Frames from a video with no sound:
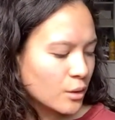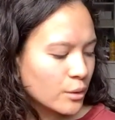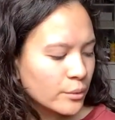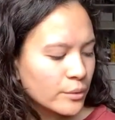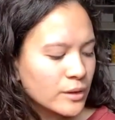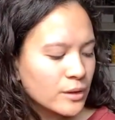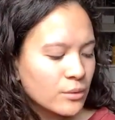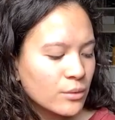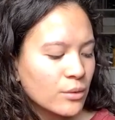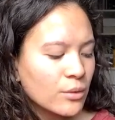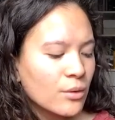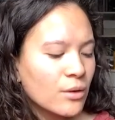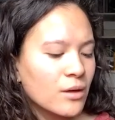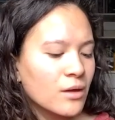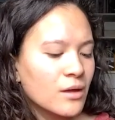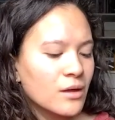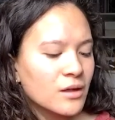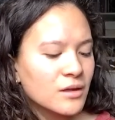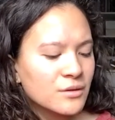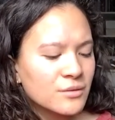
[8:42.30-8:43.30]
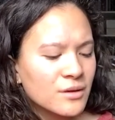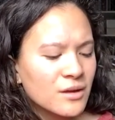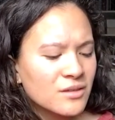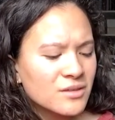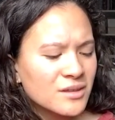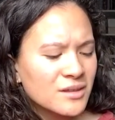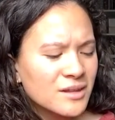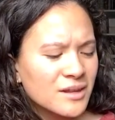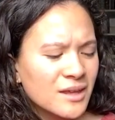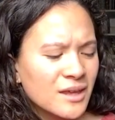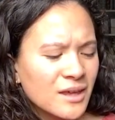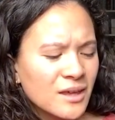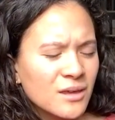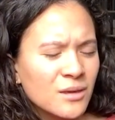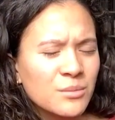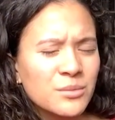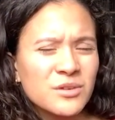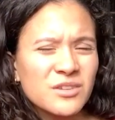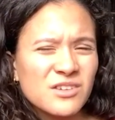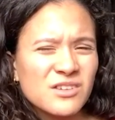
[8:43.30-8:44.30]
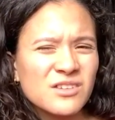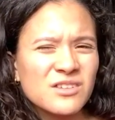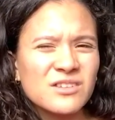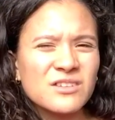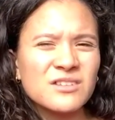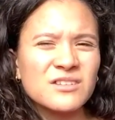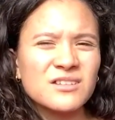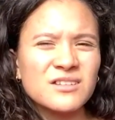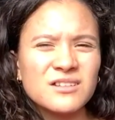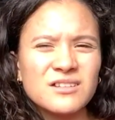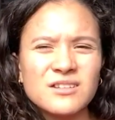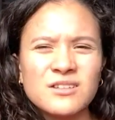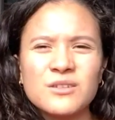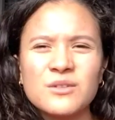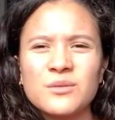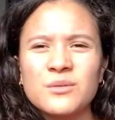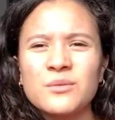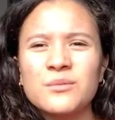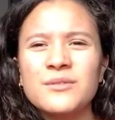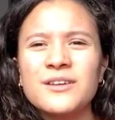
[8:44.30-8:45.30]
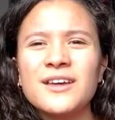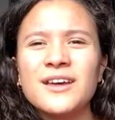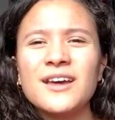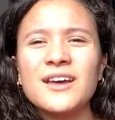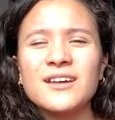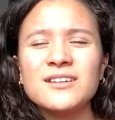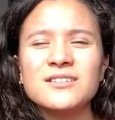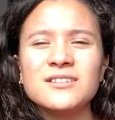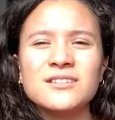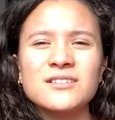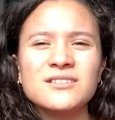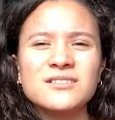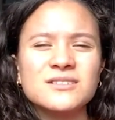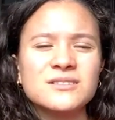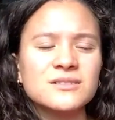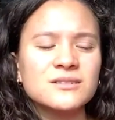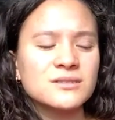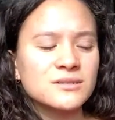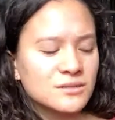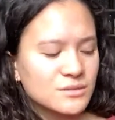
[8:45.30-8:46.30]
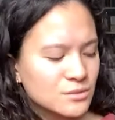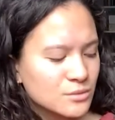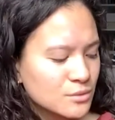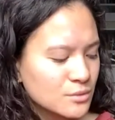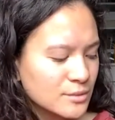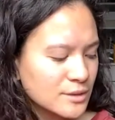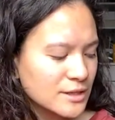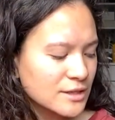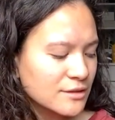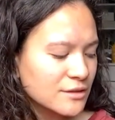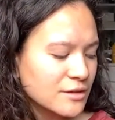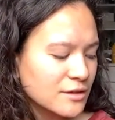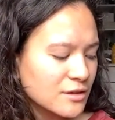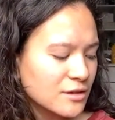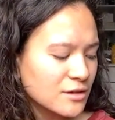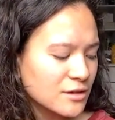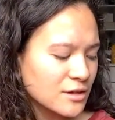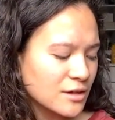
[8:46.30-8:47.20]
We walk around the neighborhood, no matter the weather.